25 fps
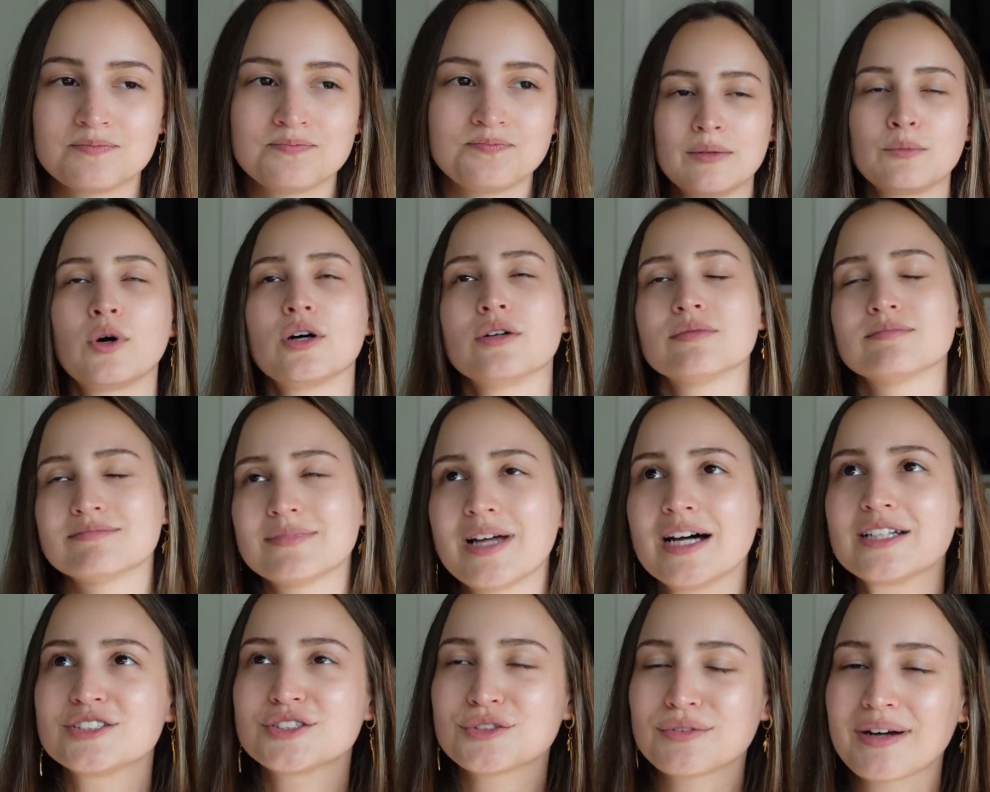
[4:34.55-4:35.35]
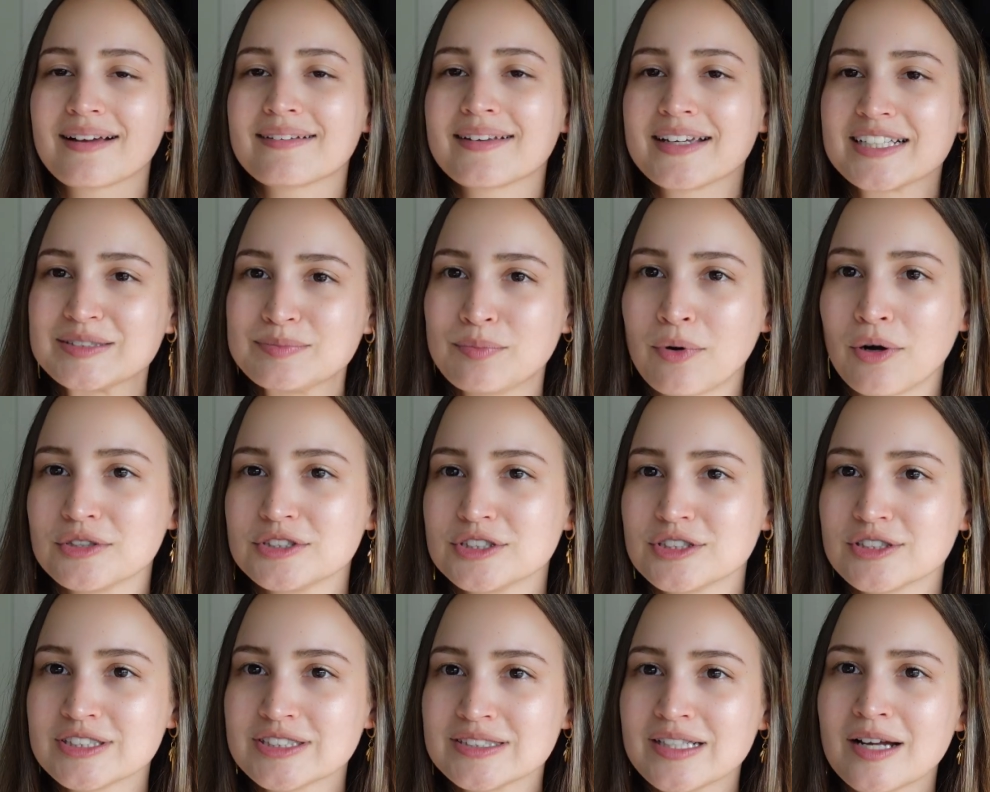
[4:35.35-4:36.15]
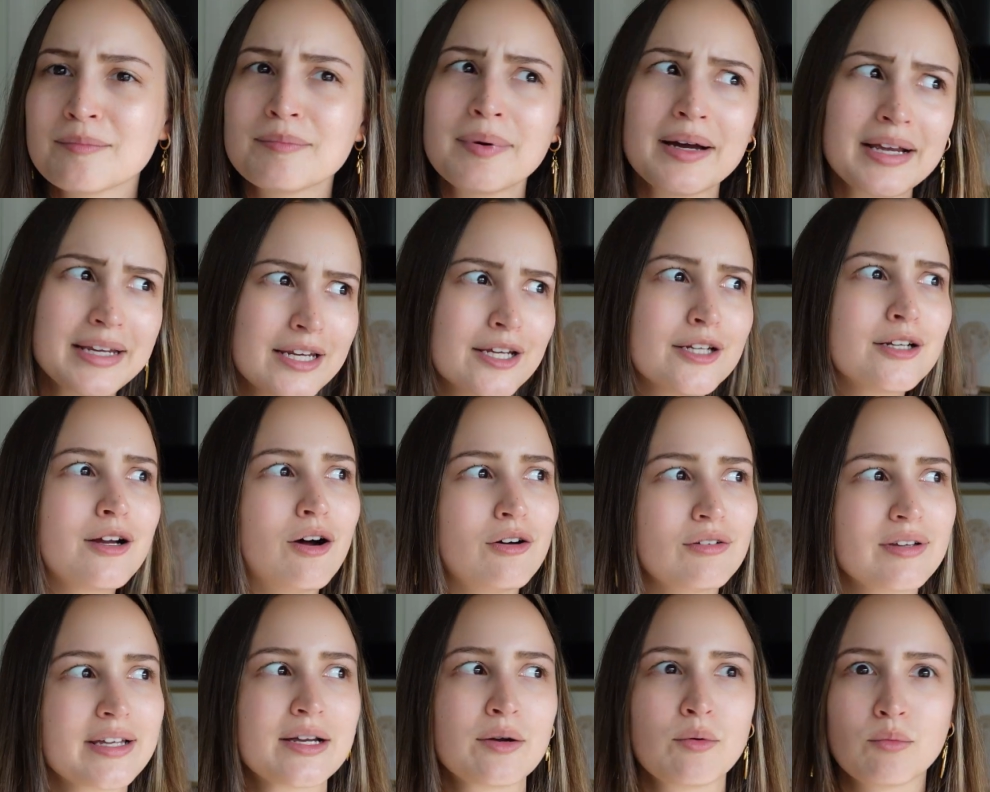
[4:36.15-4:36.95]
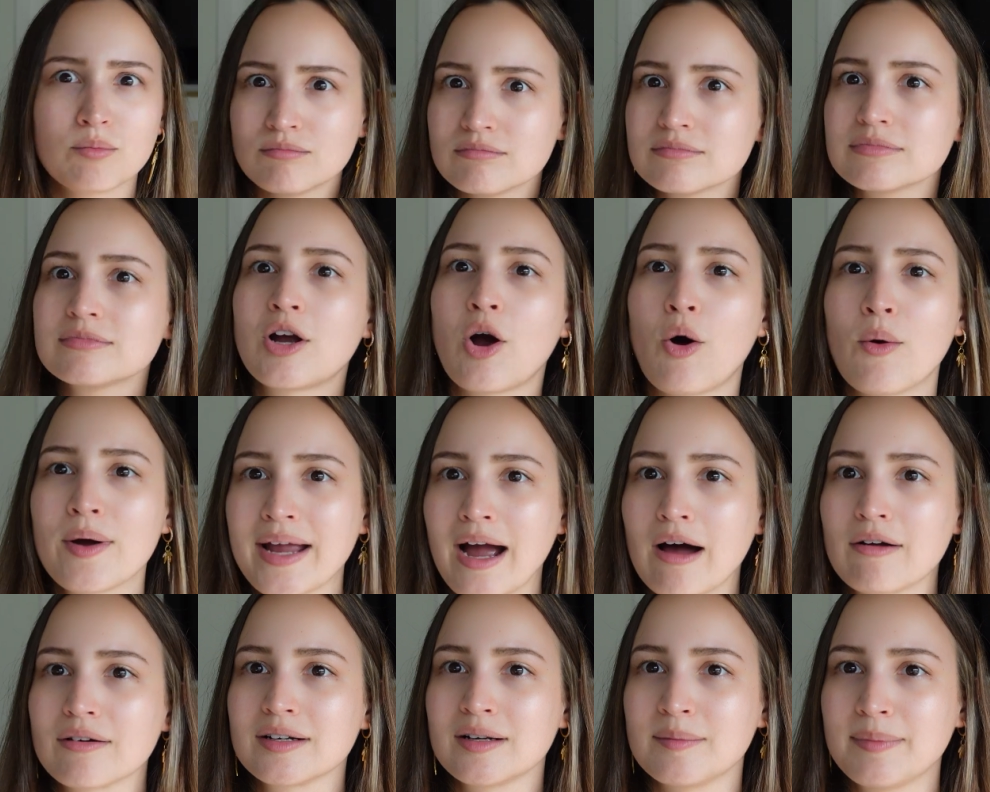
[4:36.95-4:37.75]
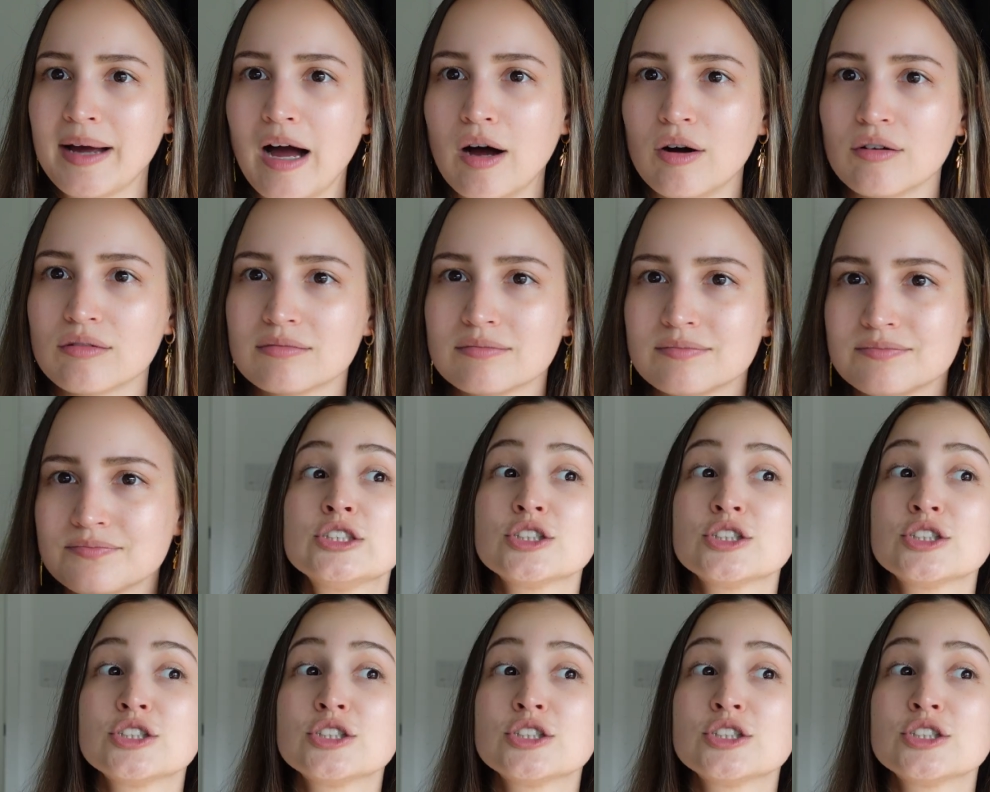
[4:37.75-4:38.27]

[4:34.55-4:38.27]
Well, not directly exposed to the sun, but like going out and about.